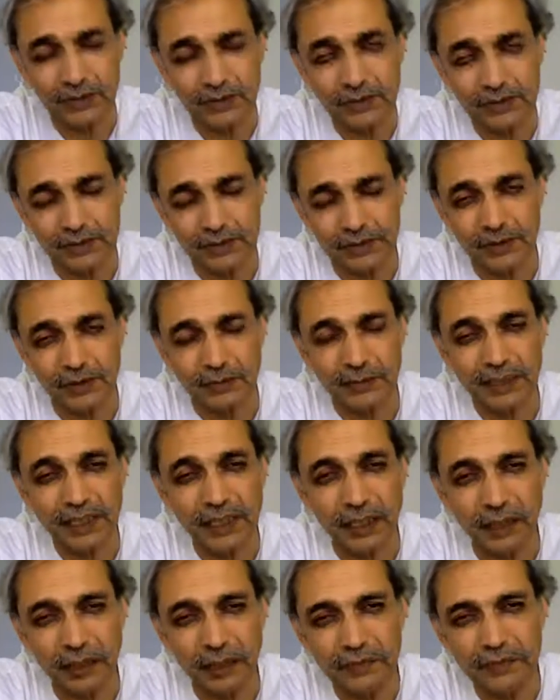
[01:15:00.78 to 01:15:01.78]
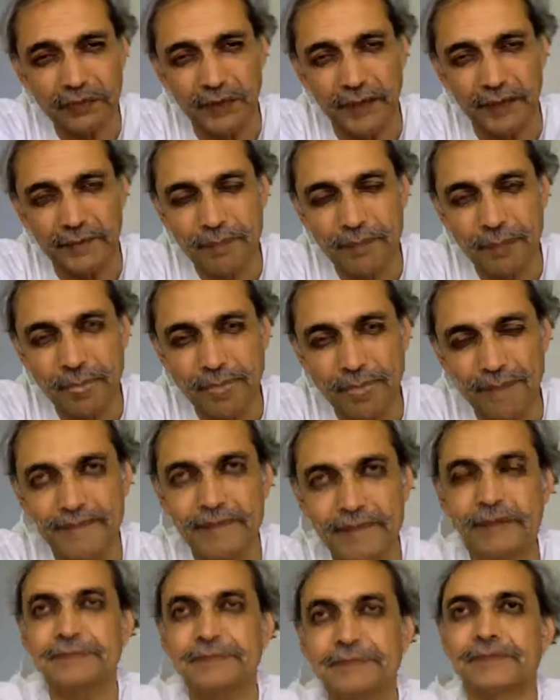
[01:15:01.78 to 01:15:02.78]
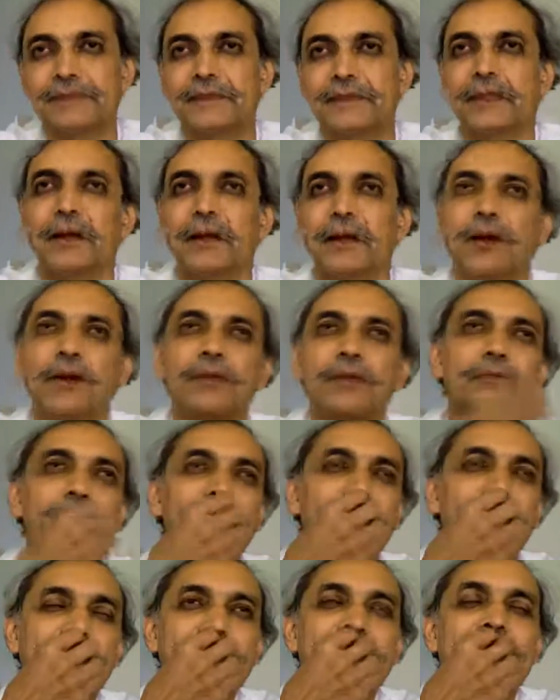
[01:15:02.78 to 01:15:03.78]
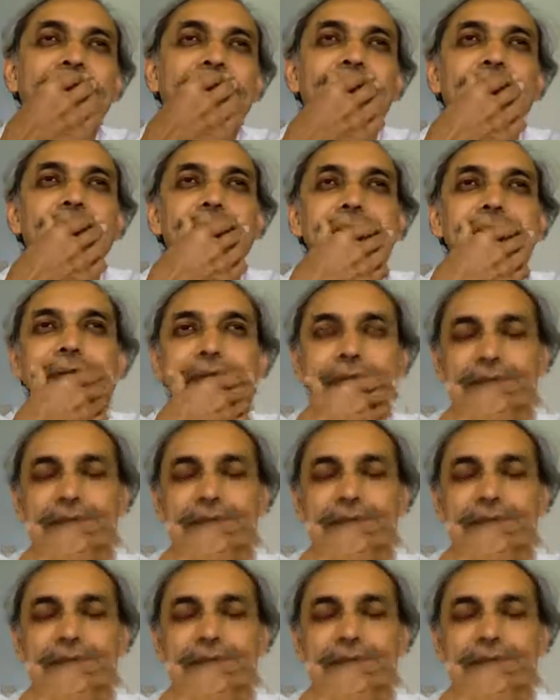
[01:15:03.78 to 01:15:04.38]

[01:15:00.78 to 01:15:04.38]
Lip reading: excuse me, of making a guru.